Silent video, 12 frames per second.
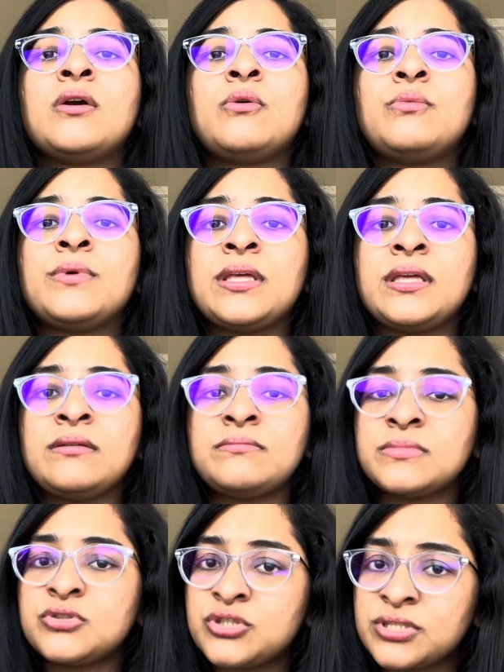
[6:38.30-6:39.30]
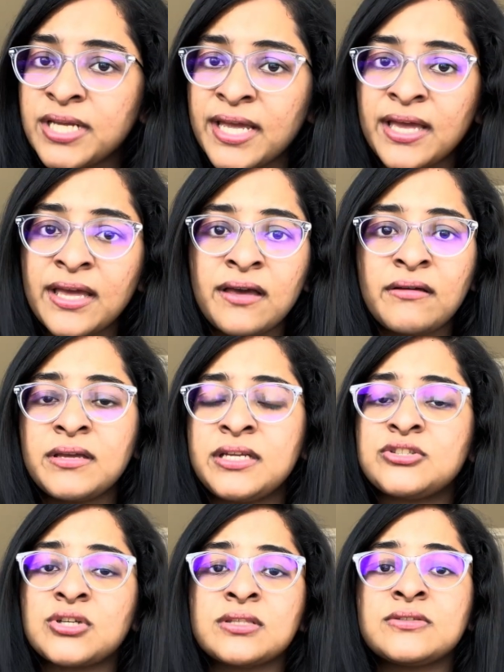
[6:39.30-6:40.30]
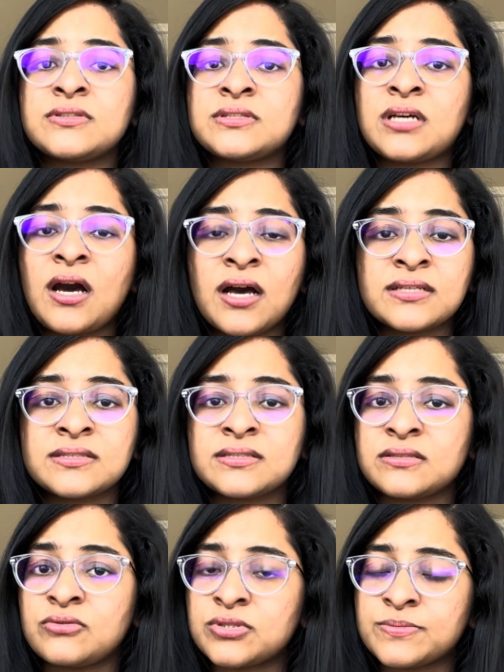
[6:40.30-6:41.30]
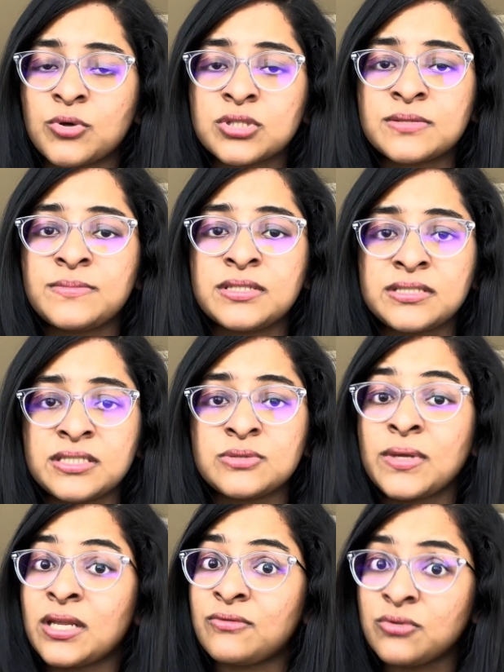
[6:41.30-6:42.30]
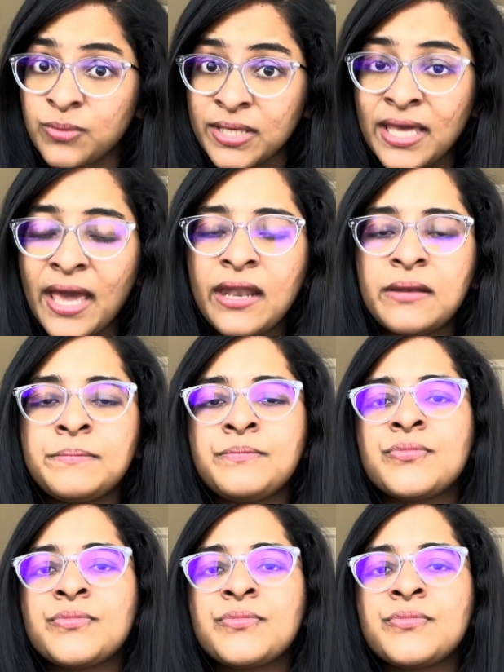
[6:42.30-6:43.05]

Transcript: we share each other's tasks, responsibilities whenever we can.